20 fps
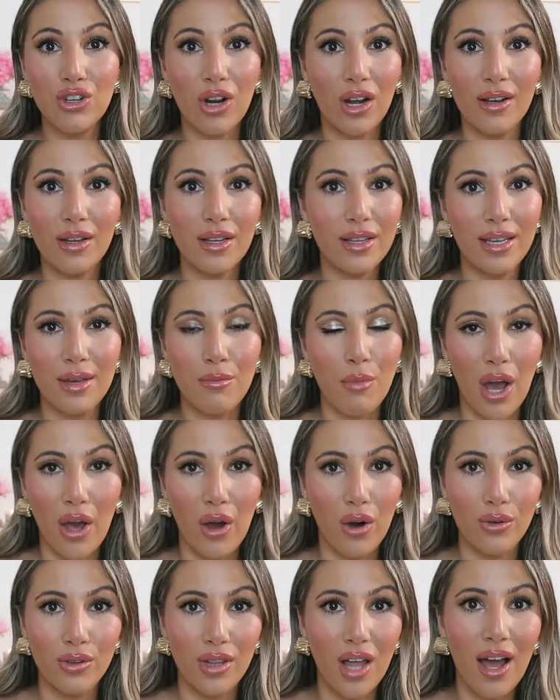drunk in my
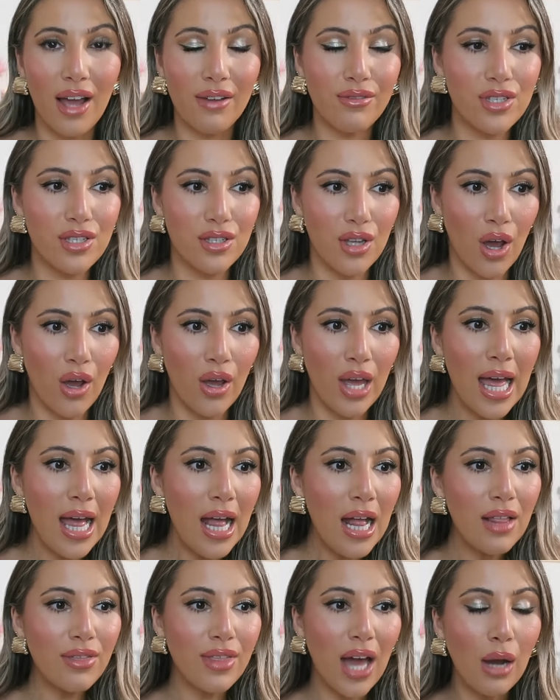whole life, so
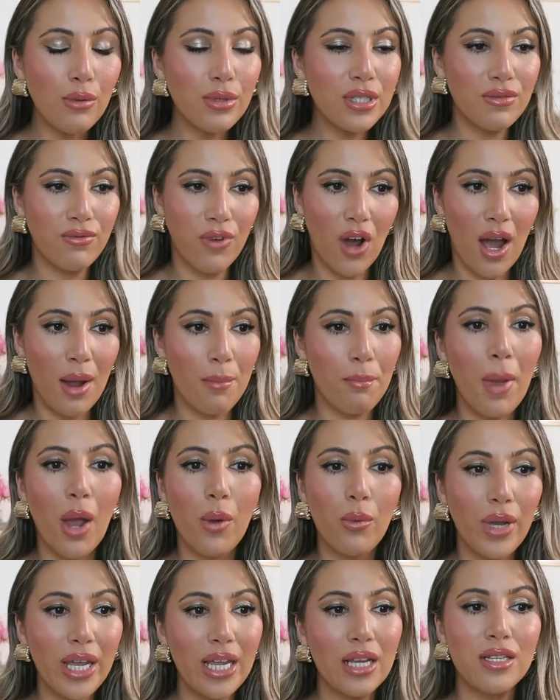that was fine.
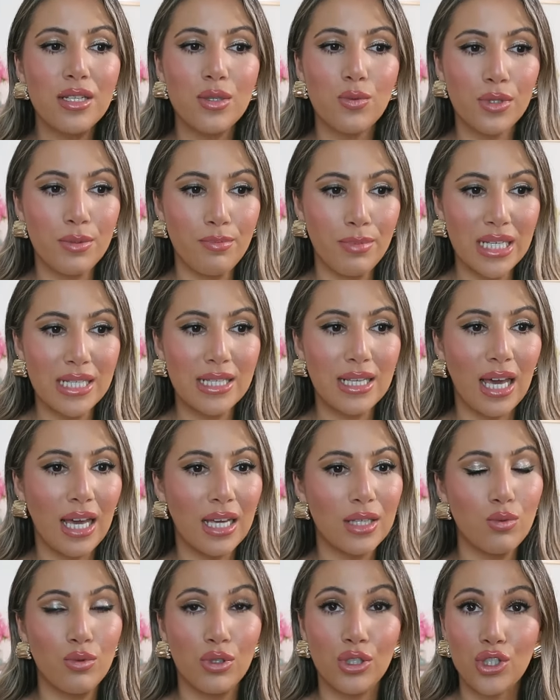My weakness was
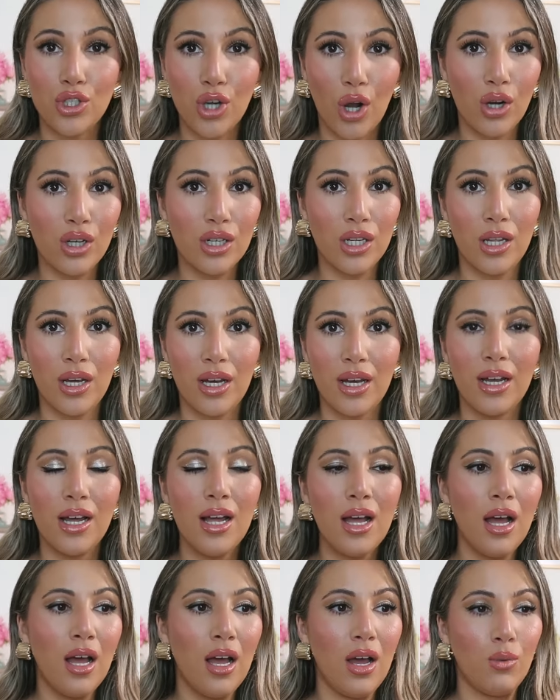biscuits, was chocolate,
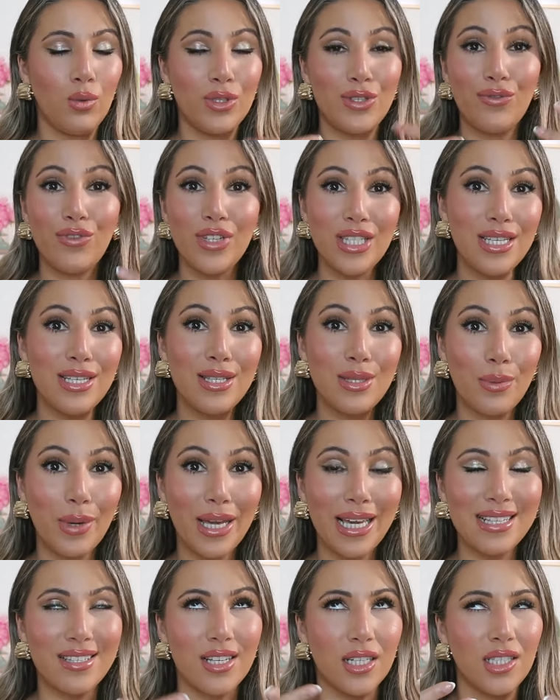was fizzy
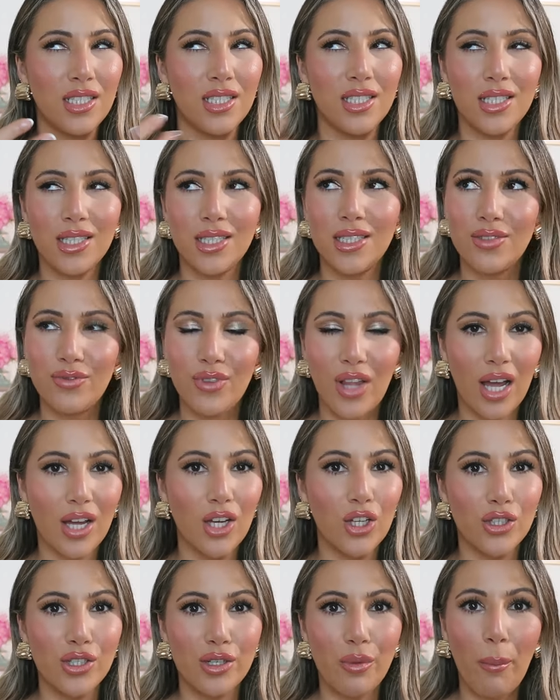sweets. I loved
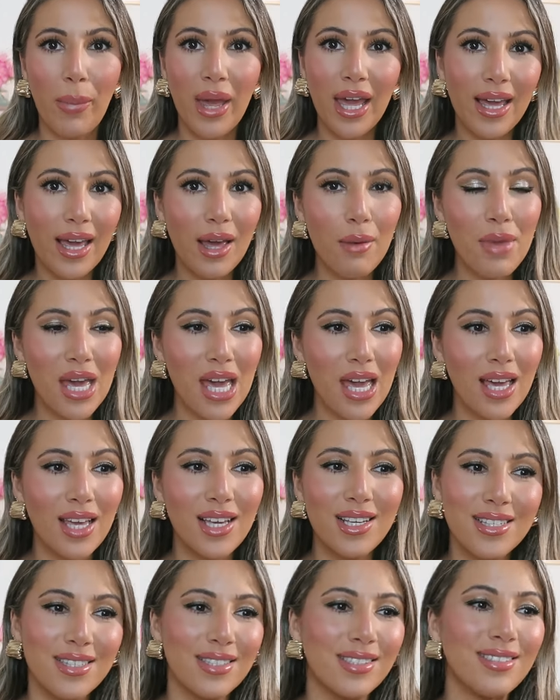like a good pick a
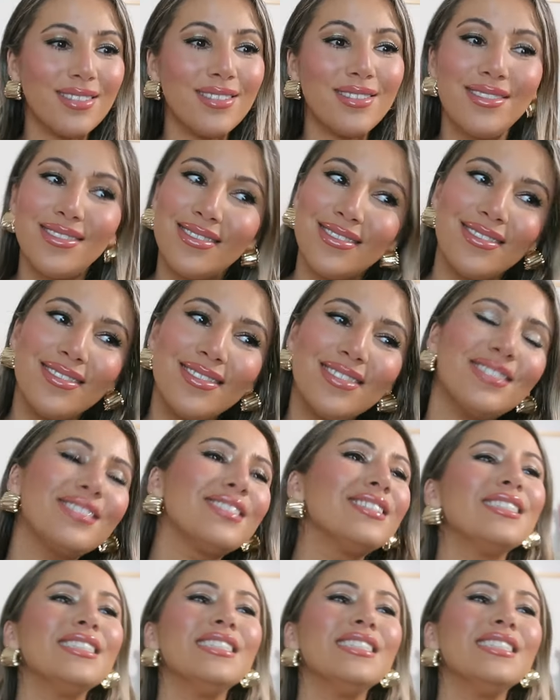mix. Oh,